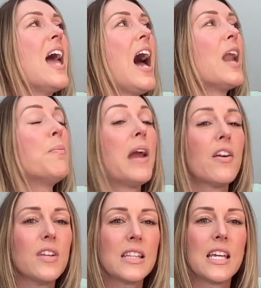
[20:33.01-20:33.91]
And
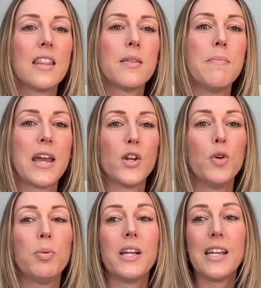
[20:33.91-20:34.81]
apparently the man who
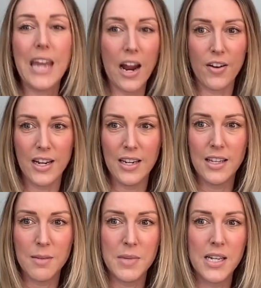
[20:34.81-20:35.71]
played Gary in
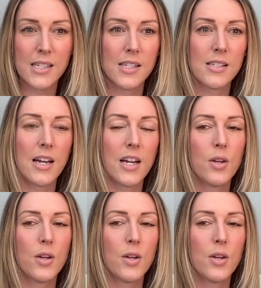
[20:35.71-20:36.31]
the Midnight Society,